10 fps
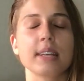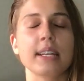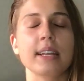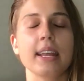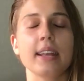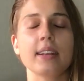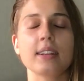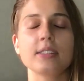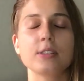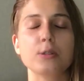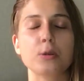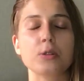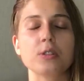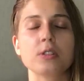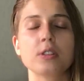an endless
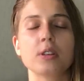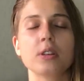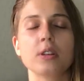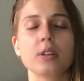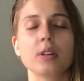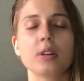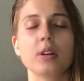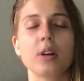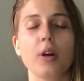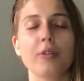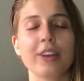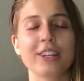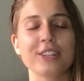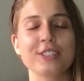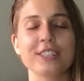source of
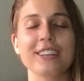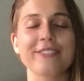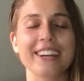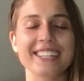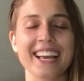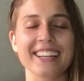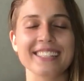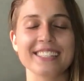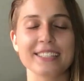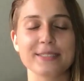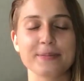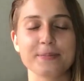energy and vitality.